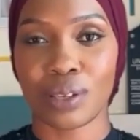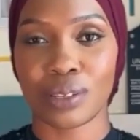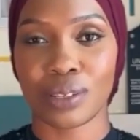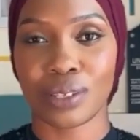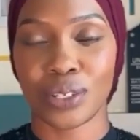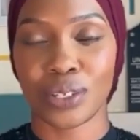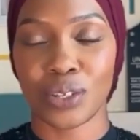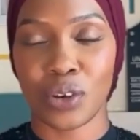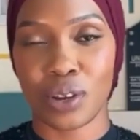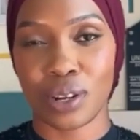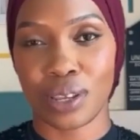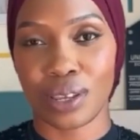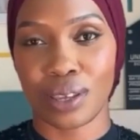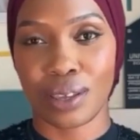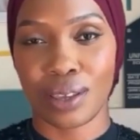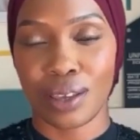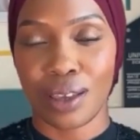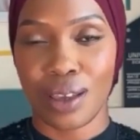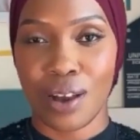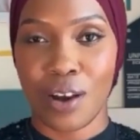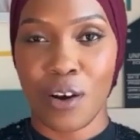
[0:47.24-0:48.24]
Sitole.
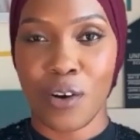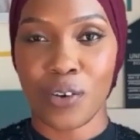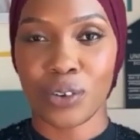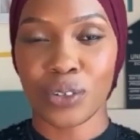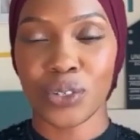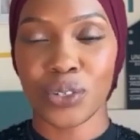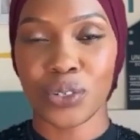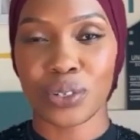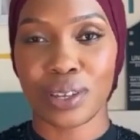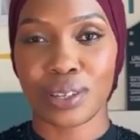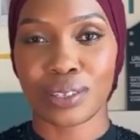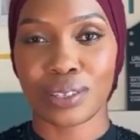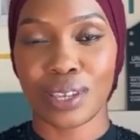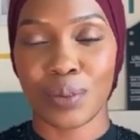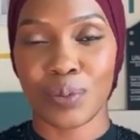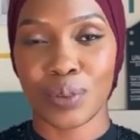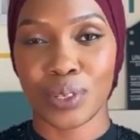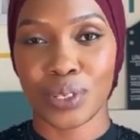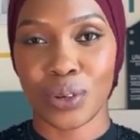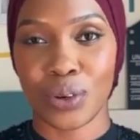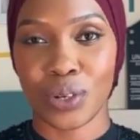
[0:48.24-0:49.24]
On today's
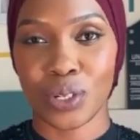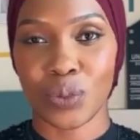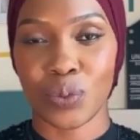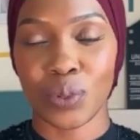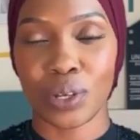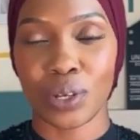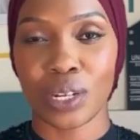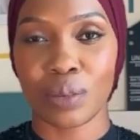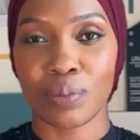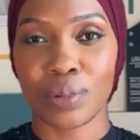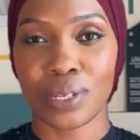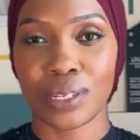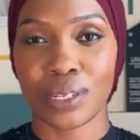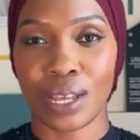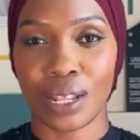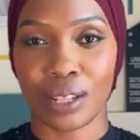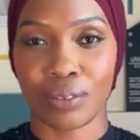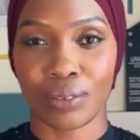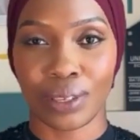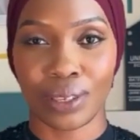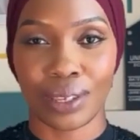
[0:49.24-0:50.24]
episode, we're going to be
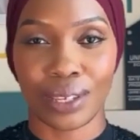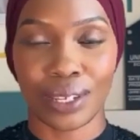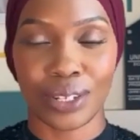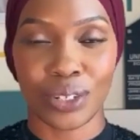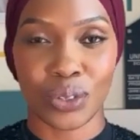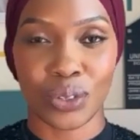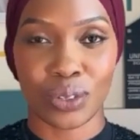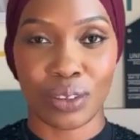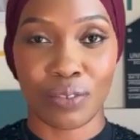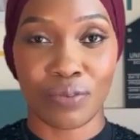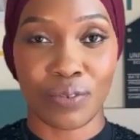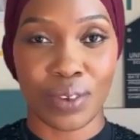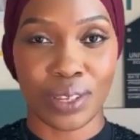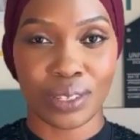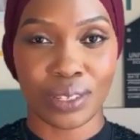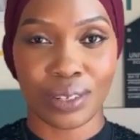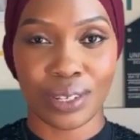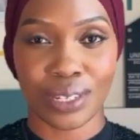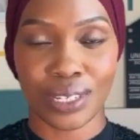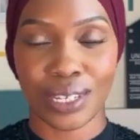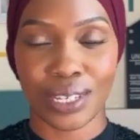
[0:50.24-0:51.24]
delving into the
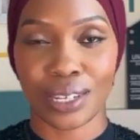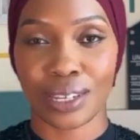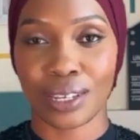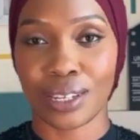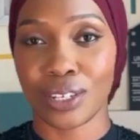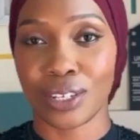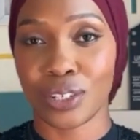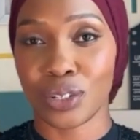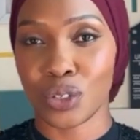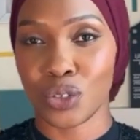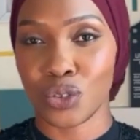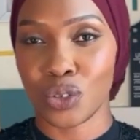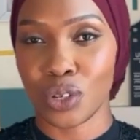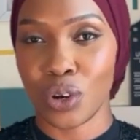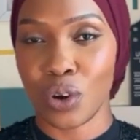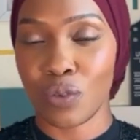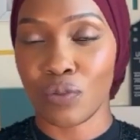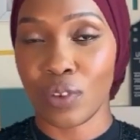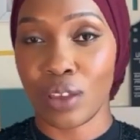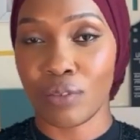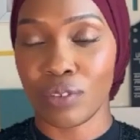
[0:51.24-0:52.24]
fascinating industry
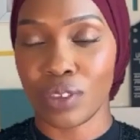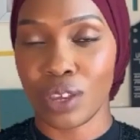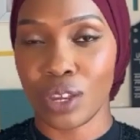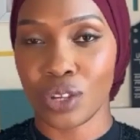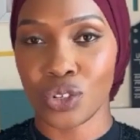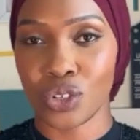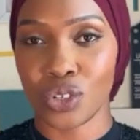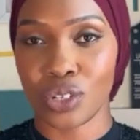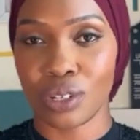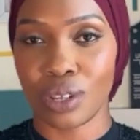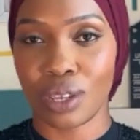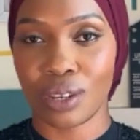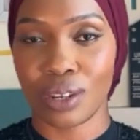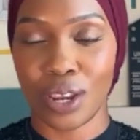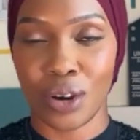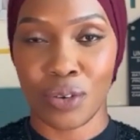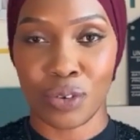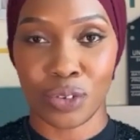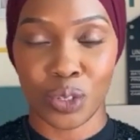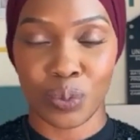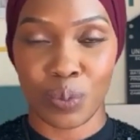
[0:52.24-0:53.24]
of aviation and
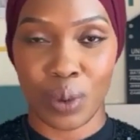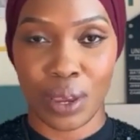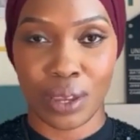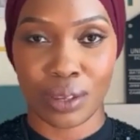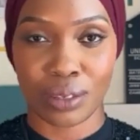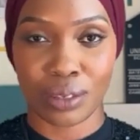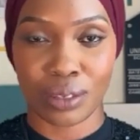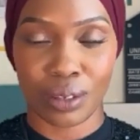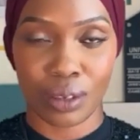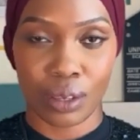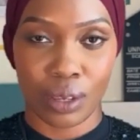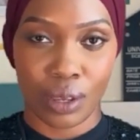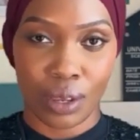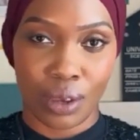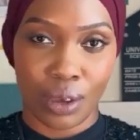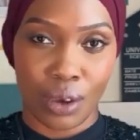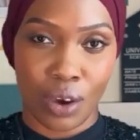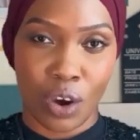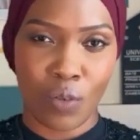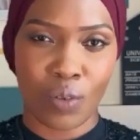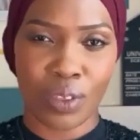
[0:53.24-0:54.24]
aerospace.
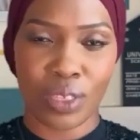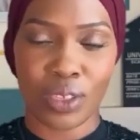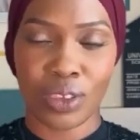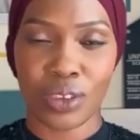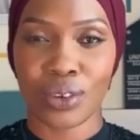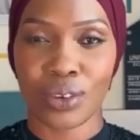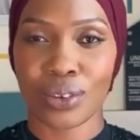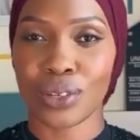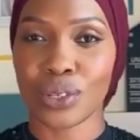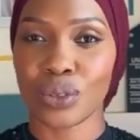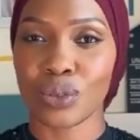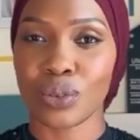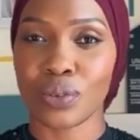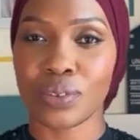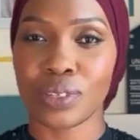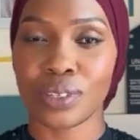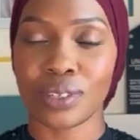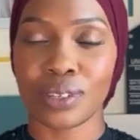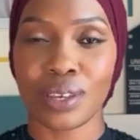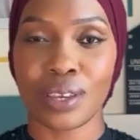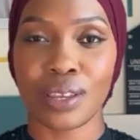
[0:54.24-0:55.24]
Over the years, we've
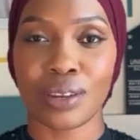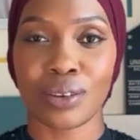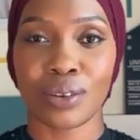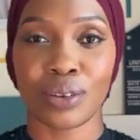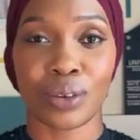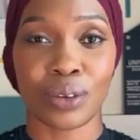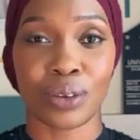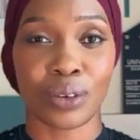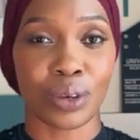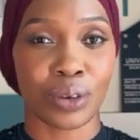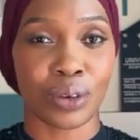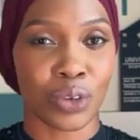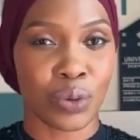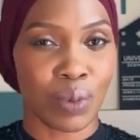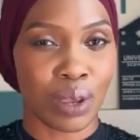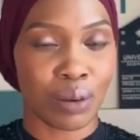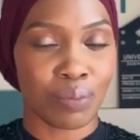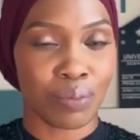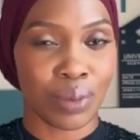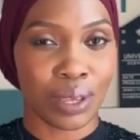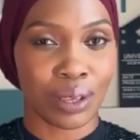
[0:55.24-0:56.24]
seen
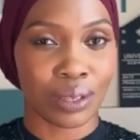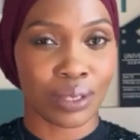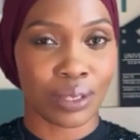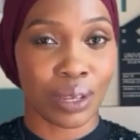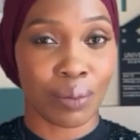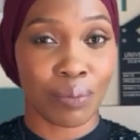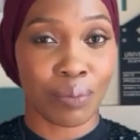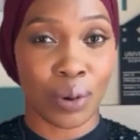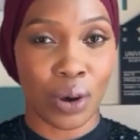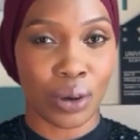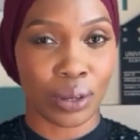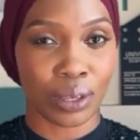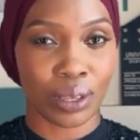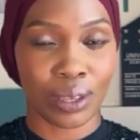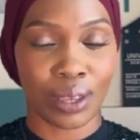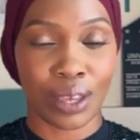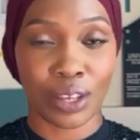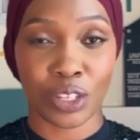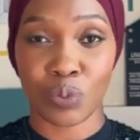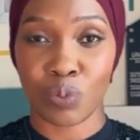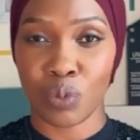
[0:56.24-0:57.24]
human beings
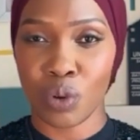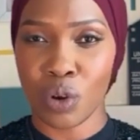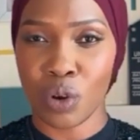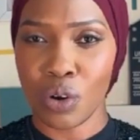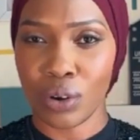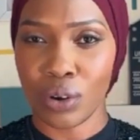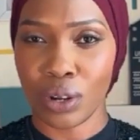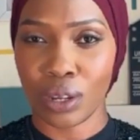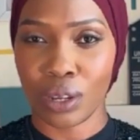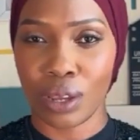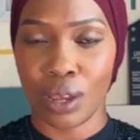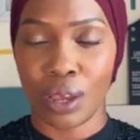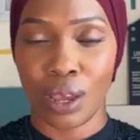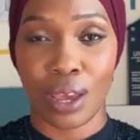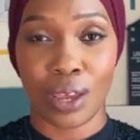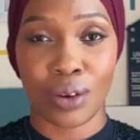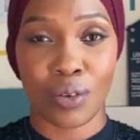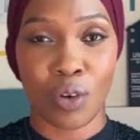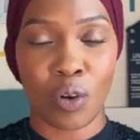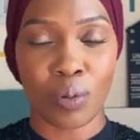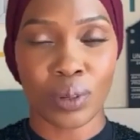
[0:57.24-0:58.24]
embarking, exploring,
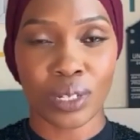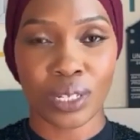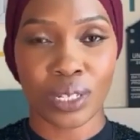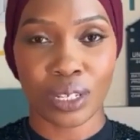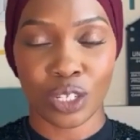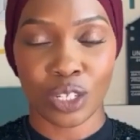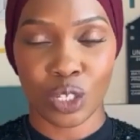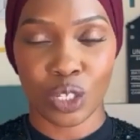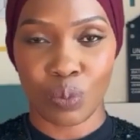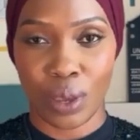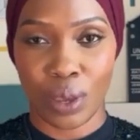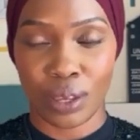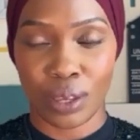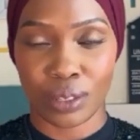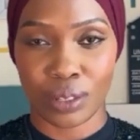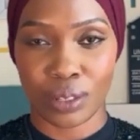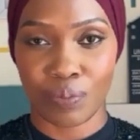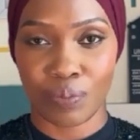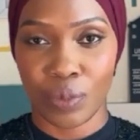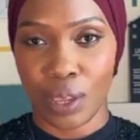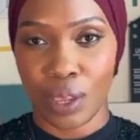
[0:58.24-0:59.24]
and orbiting
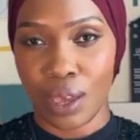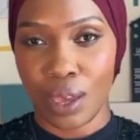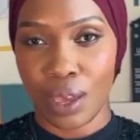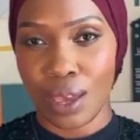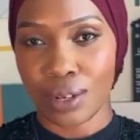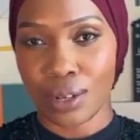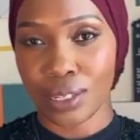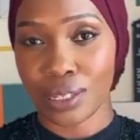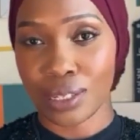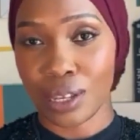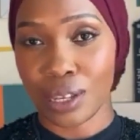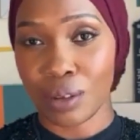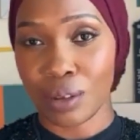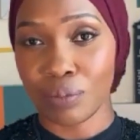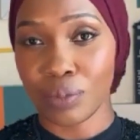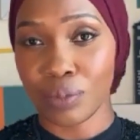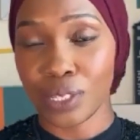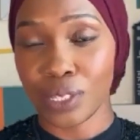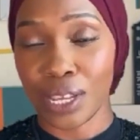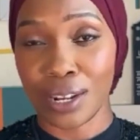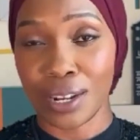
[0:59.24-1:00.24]
space, and
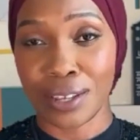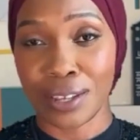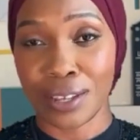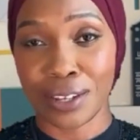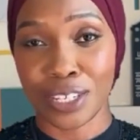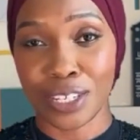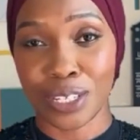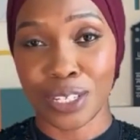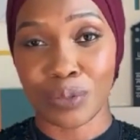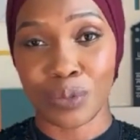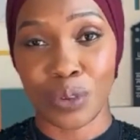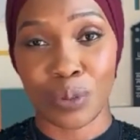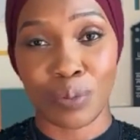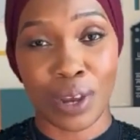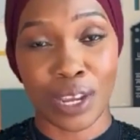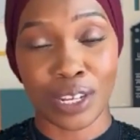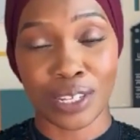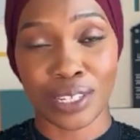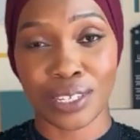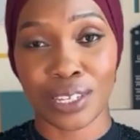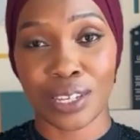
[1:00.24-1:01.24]
some telling us we
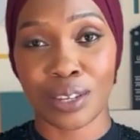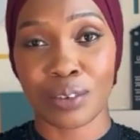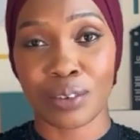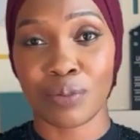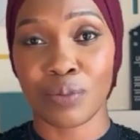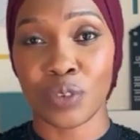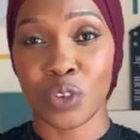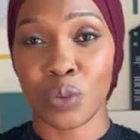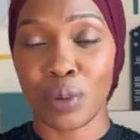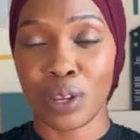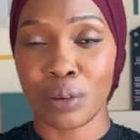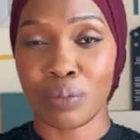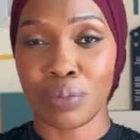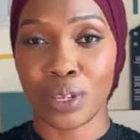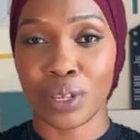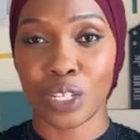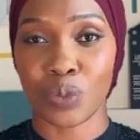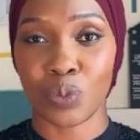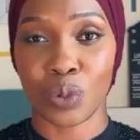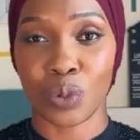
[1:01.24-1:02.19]
might see human beings